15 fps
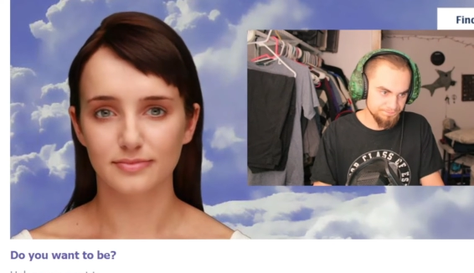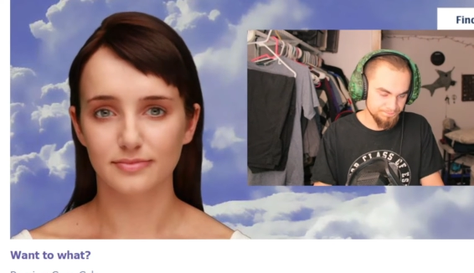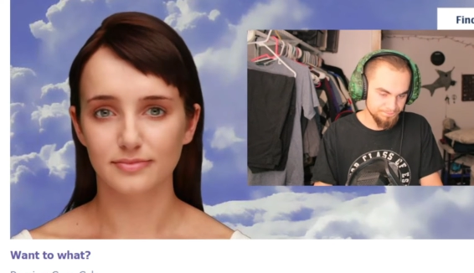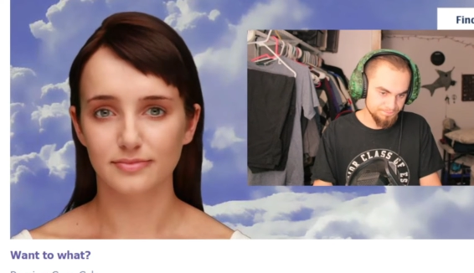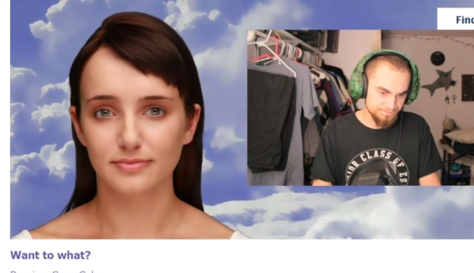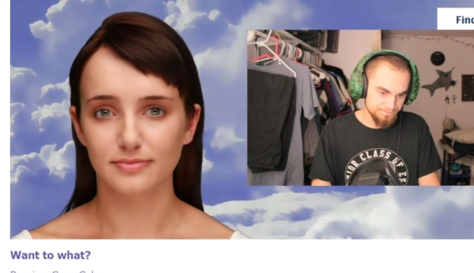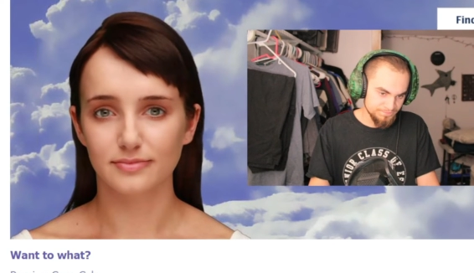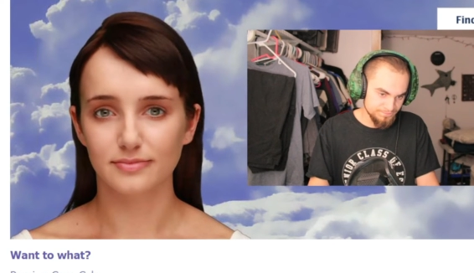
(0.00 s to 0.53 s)

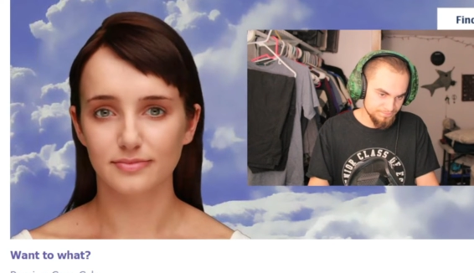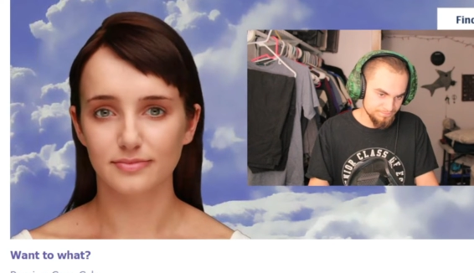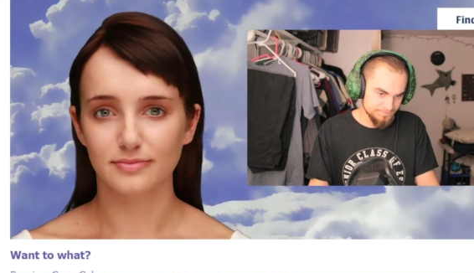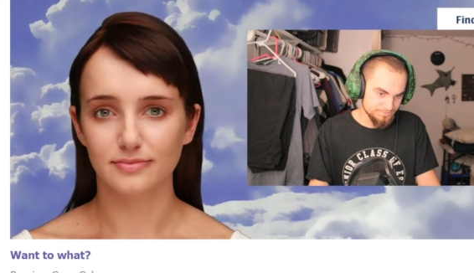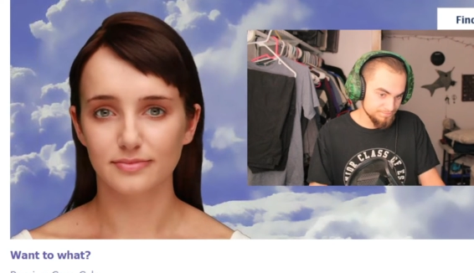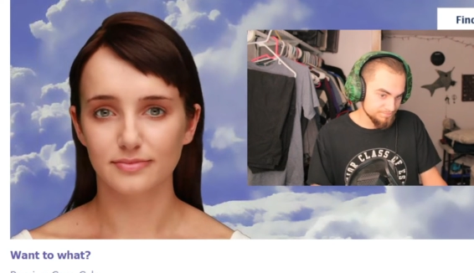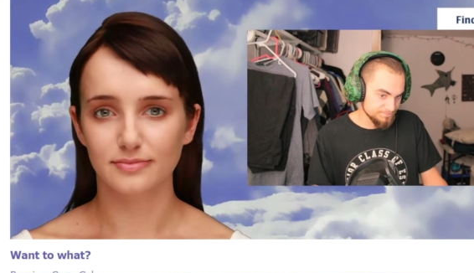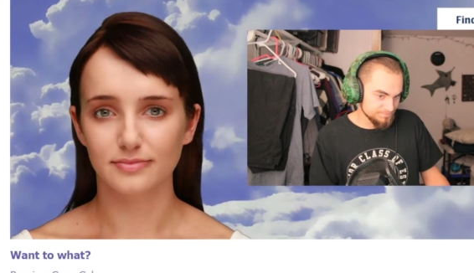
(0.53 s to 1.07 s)

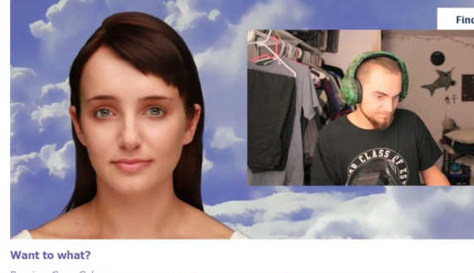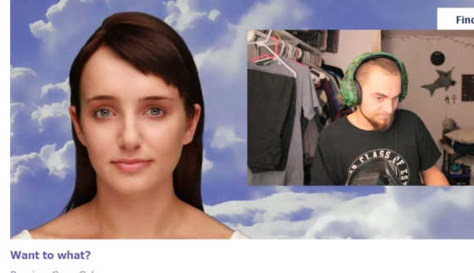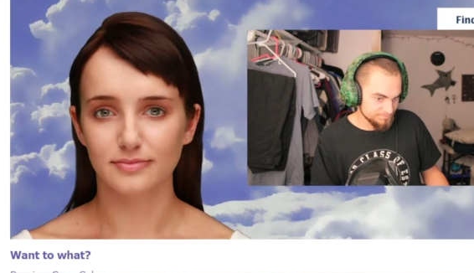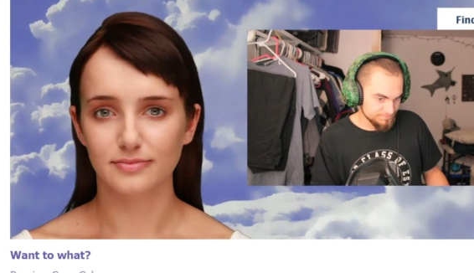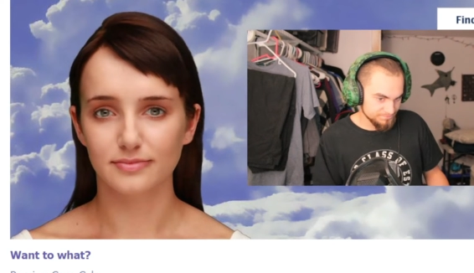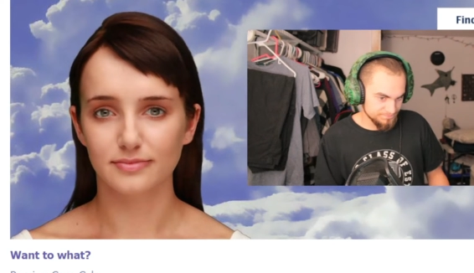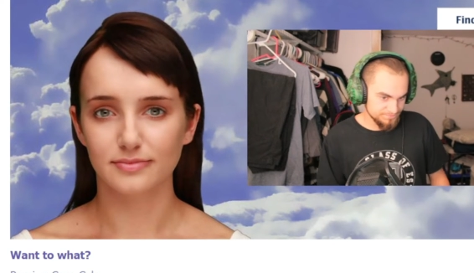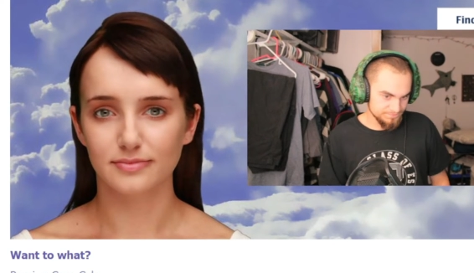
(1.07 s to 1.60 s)

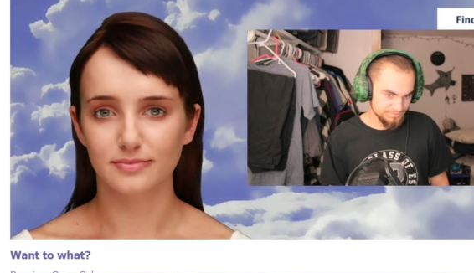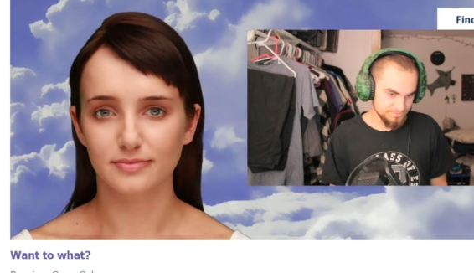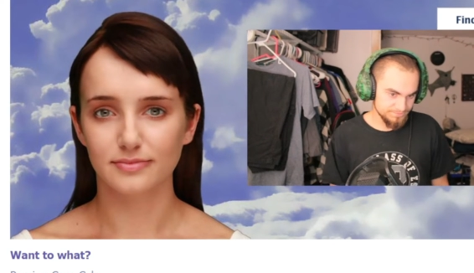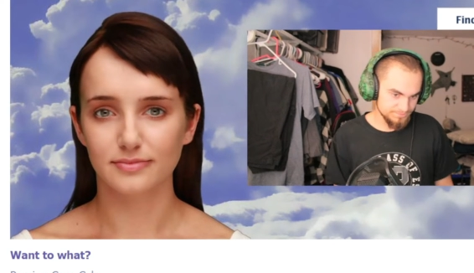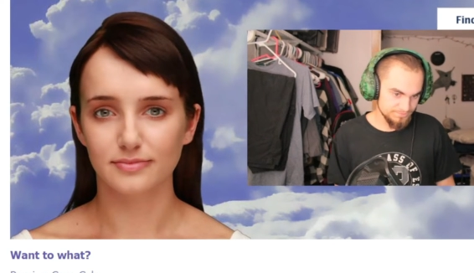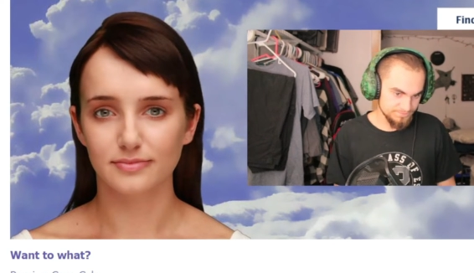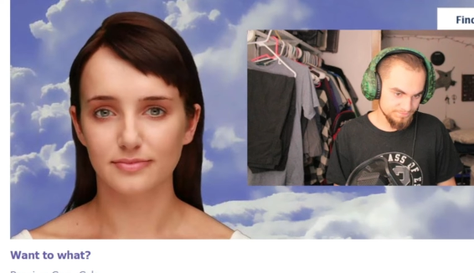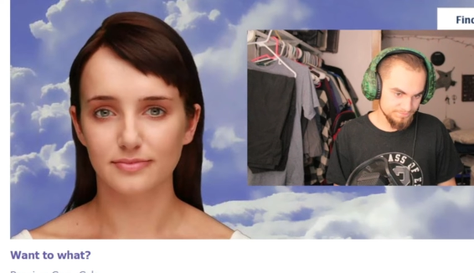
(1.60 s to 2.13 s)

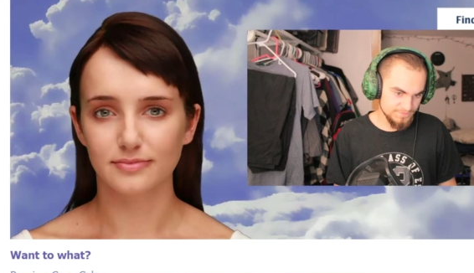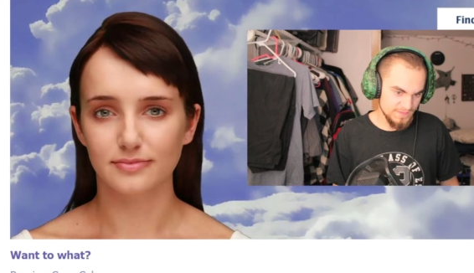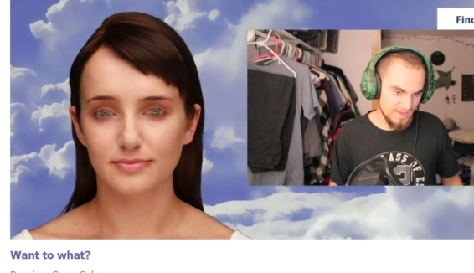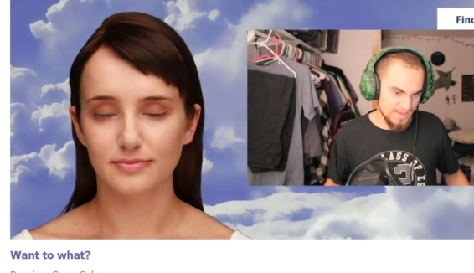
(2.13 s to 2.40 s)
(no one is talking)